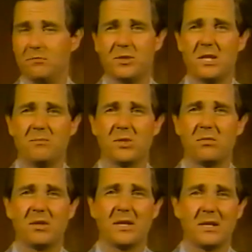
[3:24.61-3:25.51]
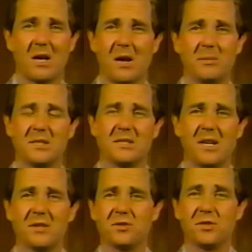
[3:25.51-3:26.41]
it seems only common
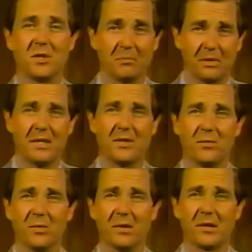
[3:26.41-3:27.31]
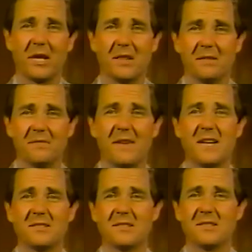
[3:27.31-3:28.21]
sense to complete the work in the
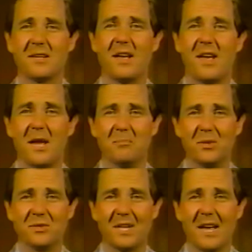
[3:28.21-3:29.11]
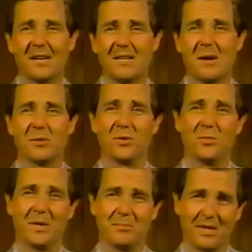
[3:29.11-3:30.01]
fastest and most
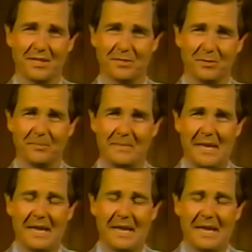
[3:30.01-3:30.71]
economical way possible.